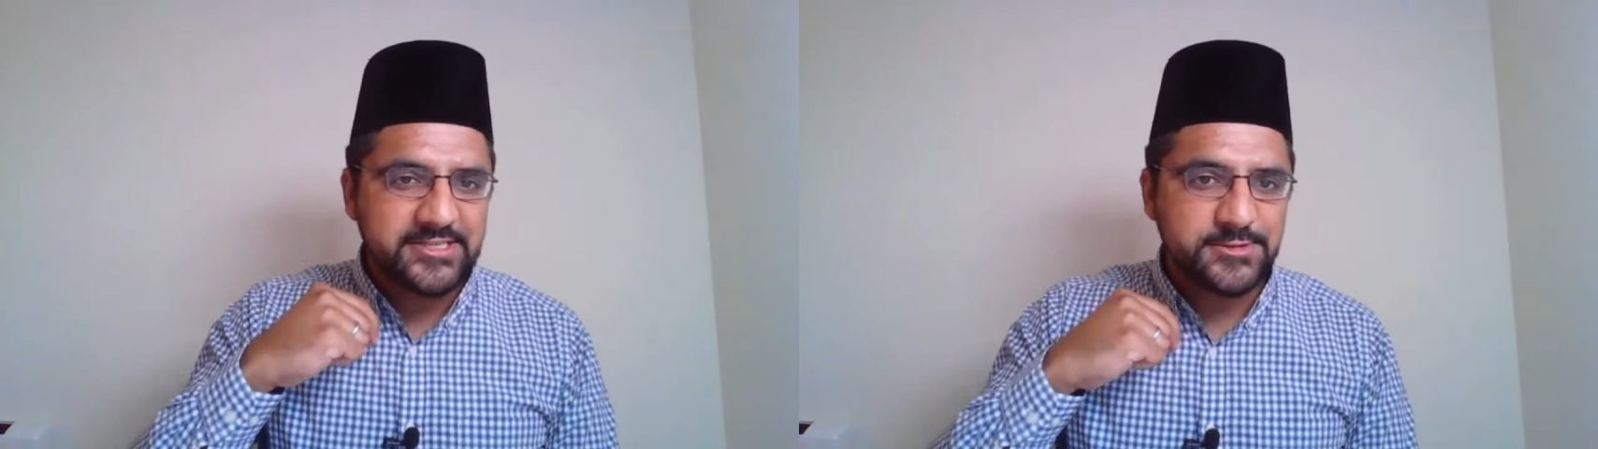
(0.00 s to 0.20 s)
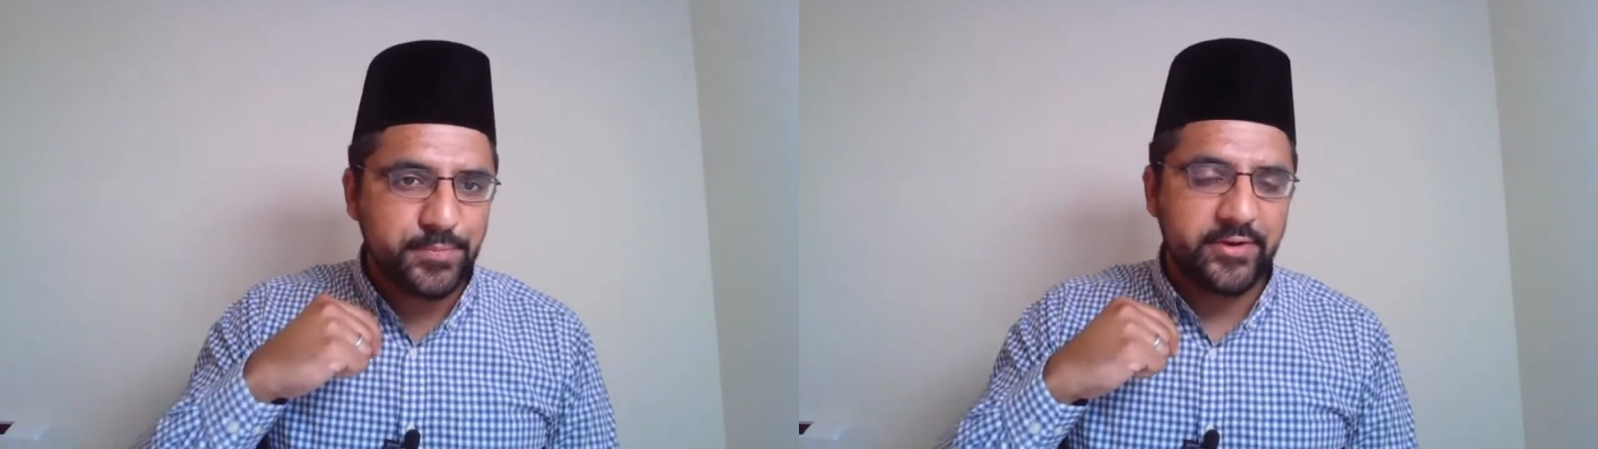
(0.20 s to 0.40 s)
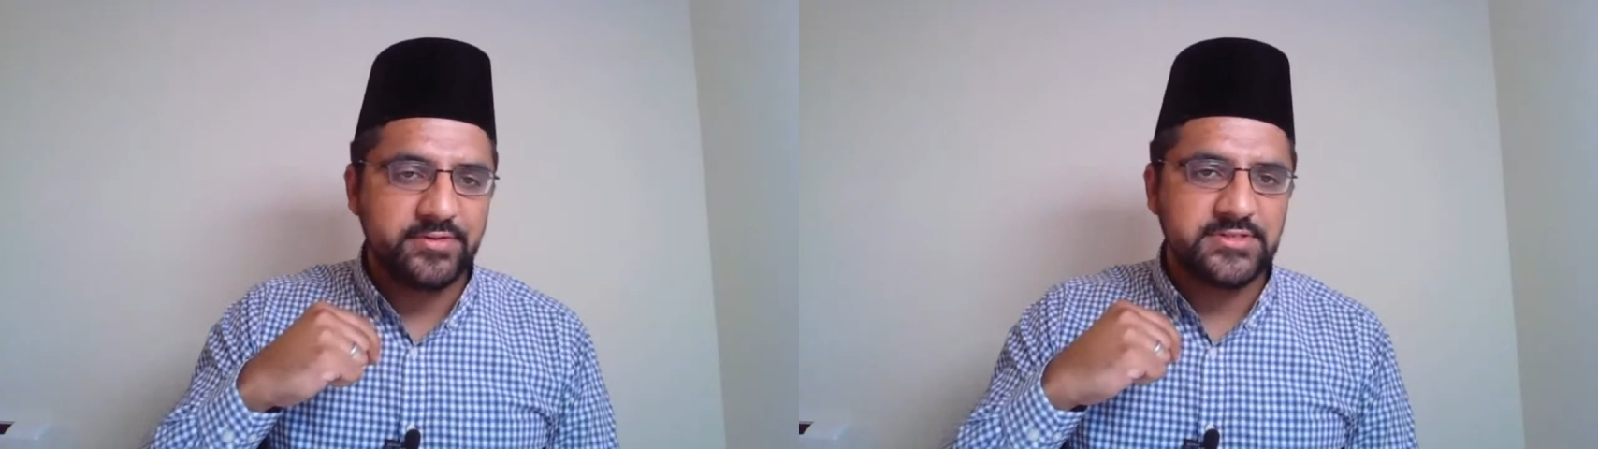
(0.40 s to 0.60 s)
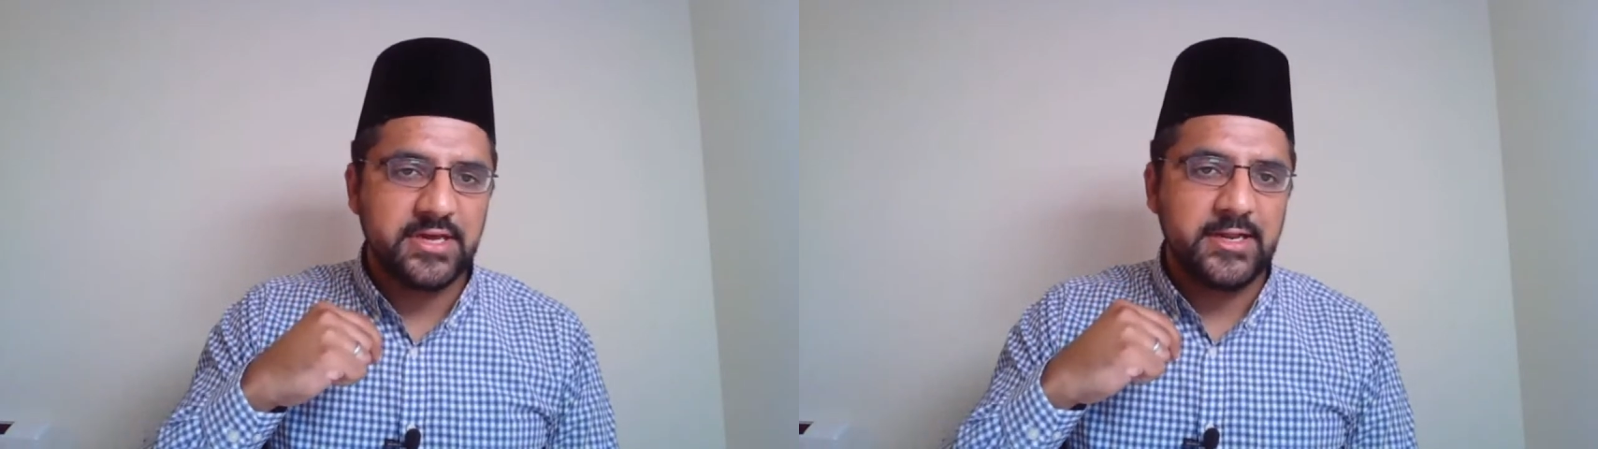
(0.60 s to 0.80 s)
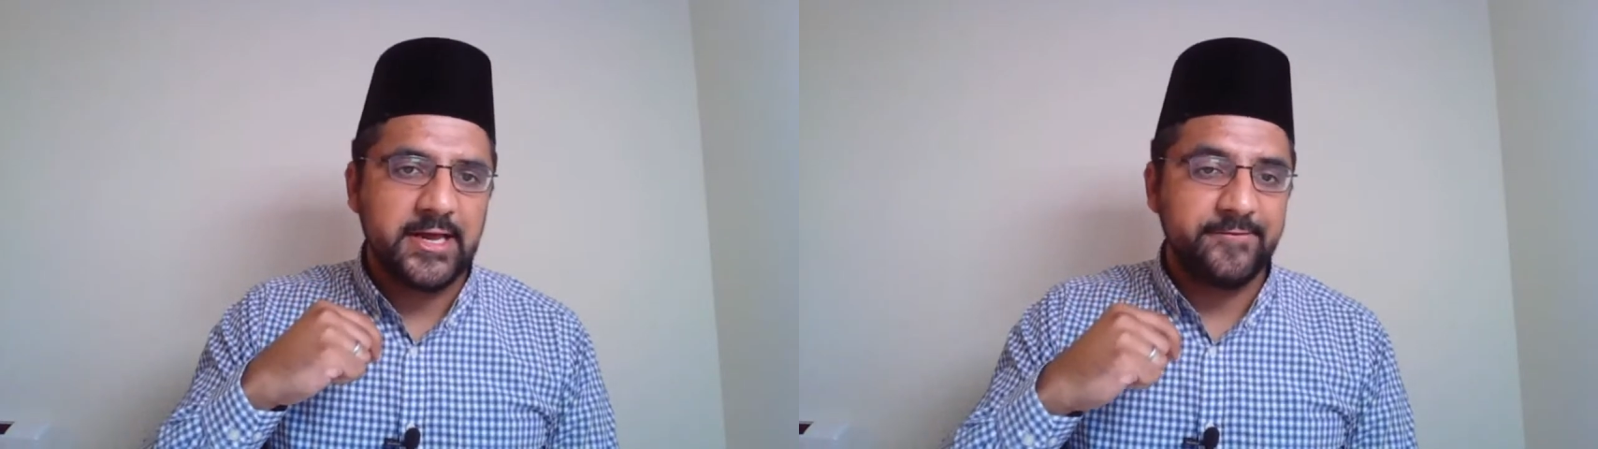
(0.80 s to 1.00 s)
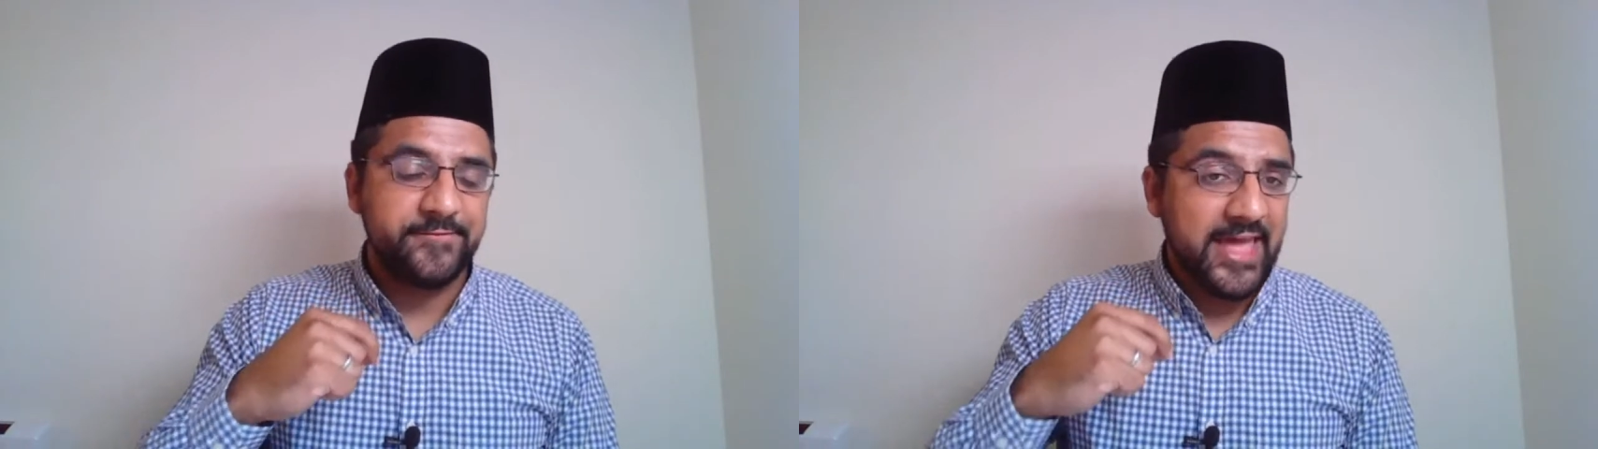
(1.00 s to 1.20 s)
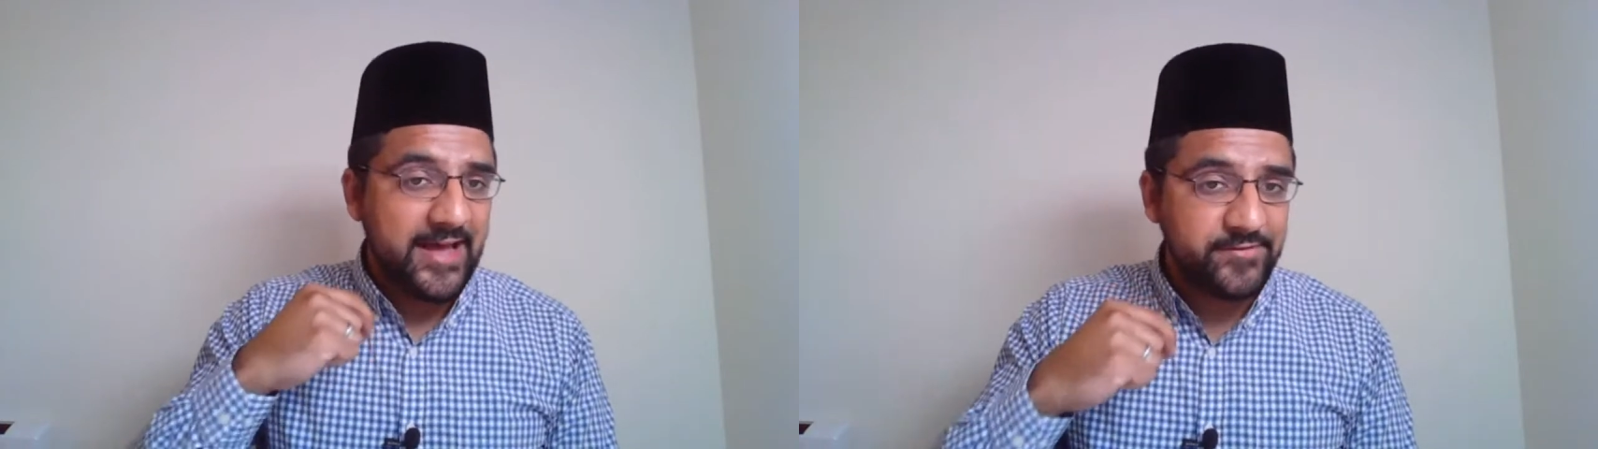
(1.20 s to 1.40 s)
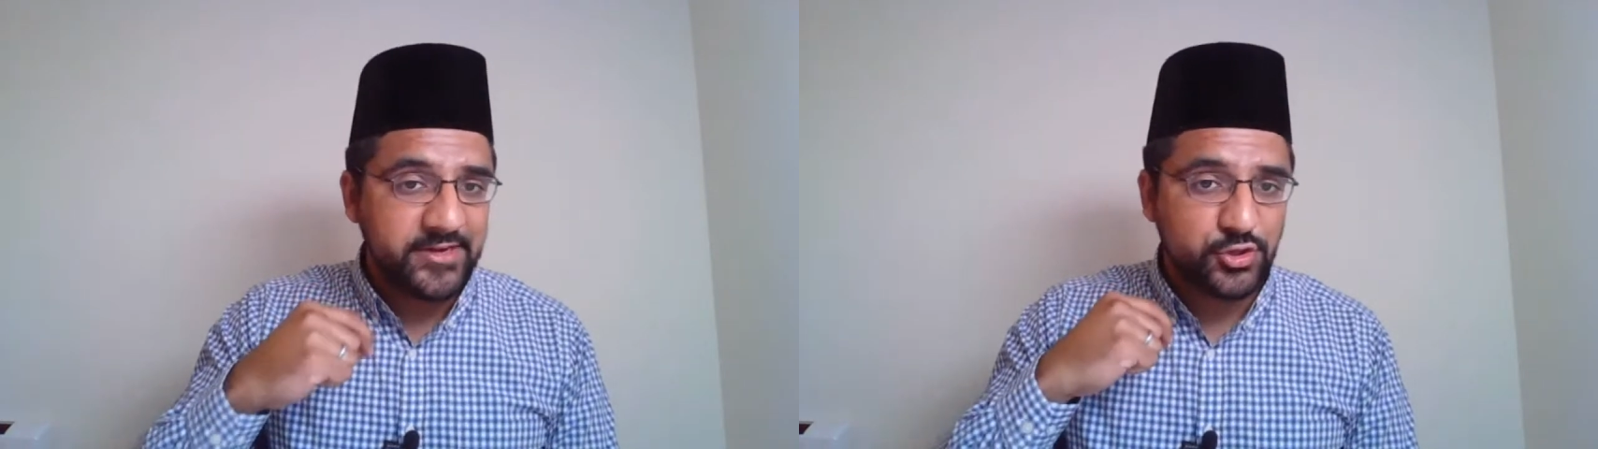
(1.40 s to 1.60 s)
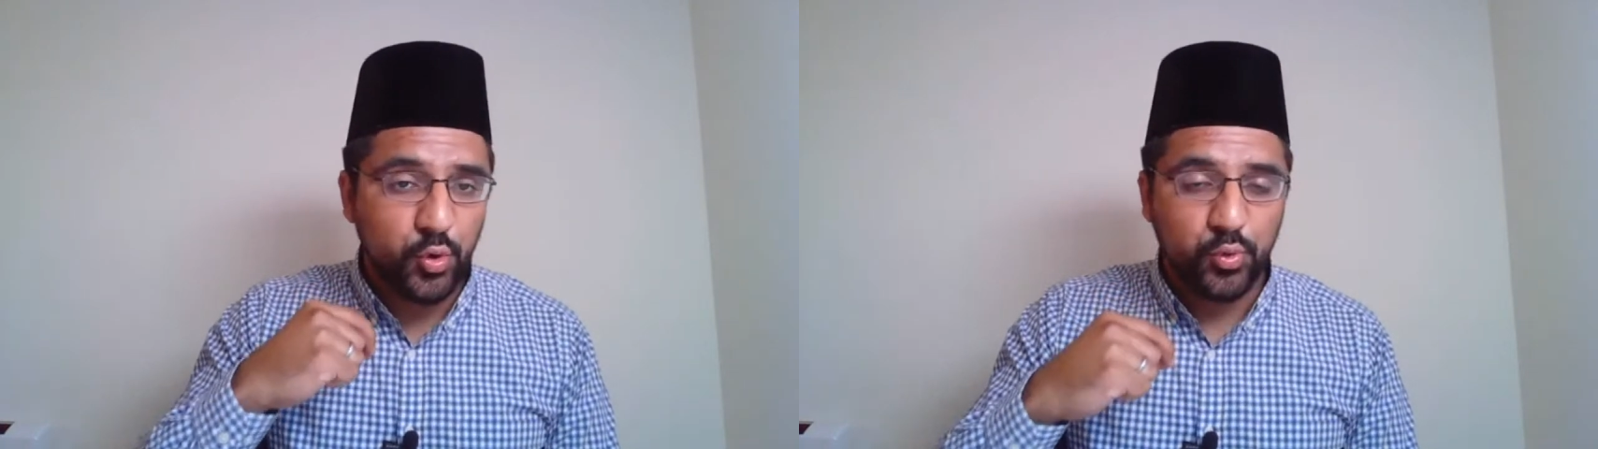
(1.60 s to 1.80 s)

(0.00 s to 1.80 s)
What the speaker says: experienced Allah, if they haven't